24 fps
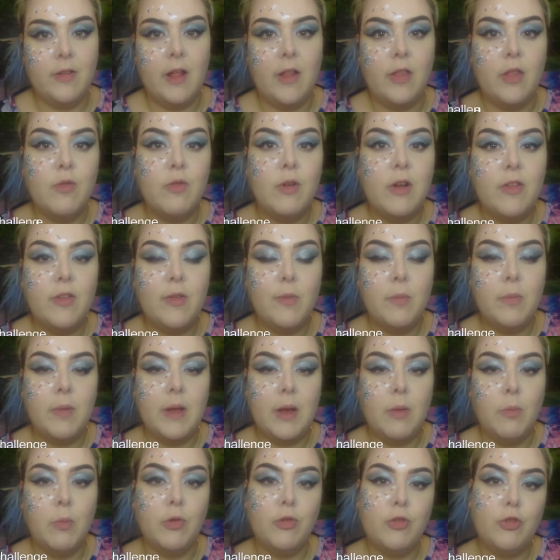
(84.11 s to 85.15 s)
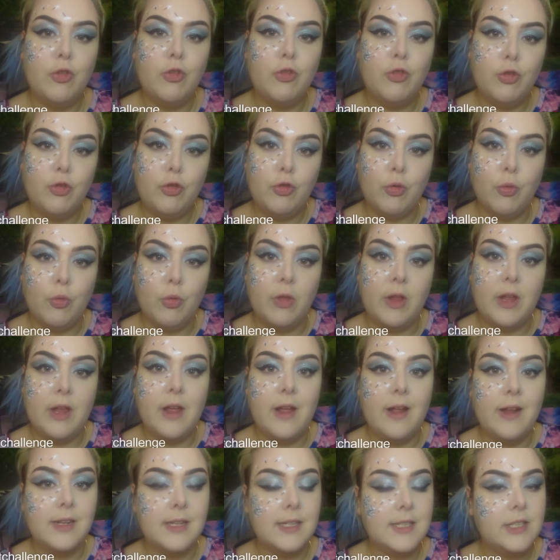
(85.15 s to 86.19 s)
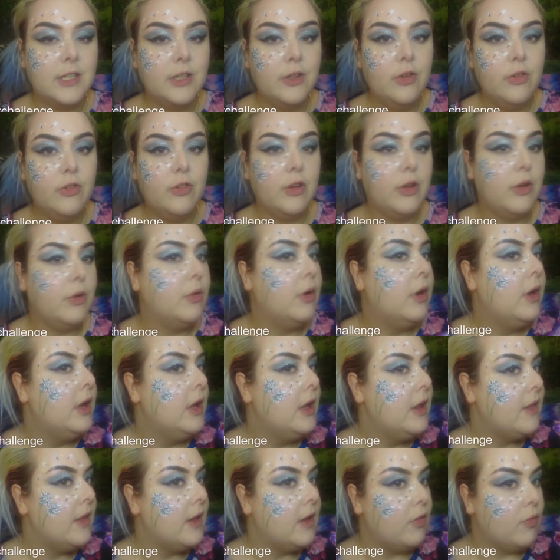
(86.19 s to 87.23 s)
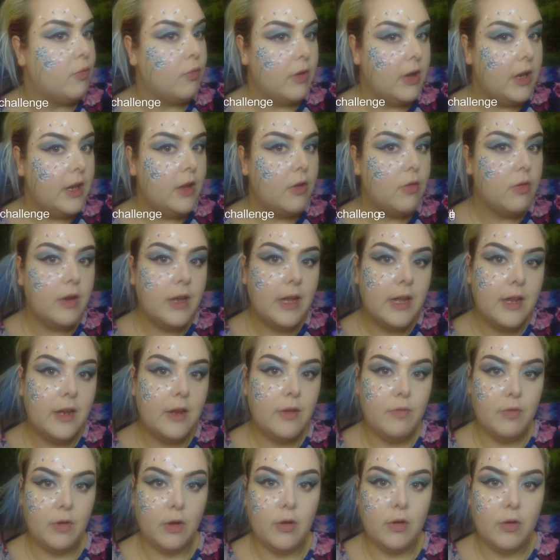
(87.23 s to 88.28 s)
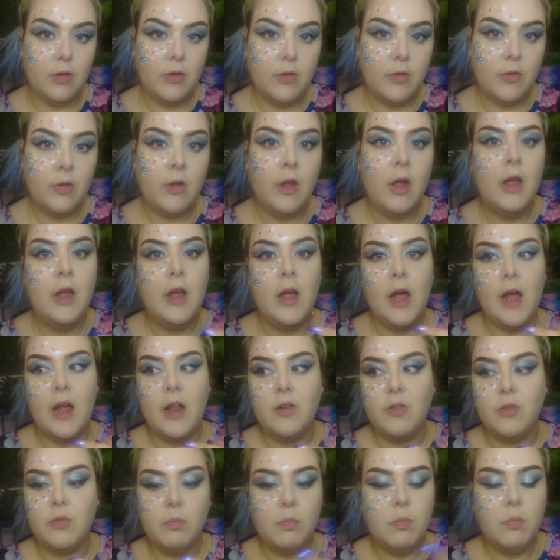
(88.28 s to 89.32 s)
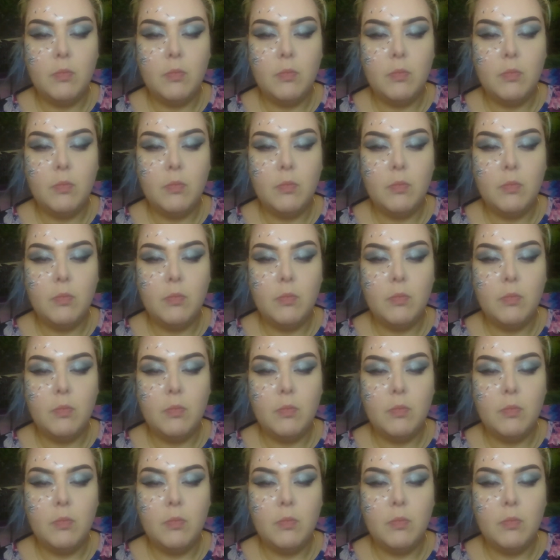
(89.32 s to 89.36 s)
and the reason being was just to show that you can still do these really creative looks and,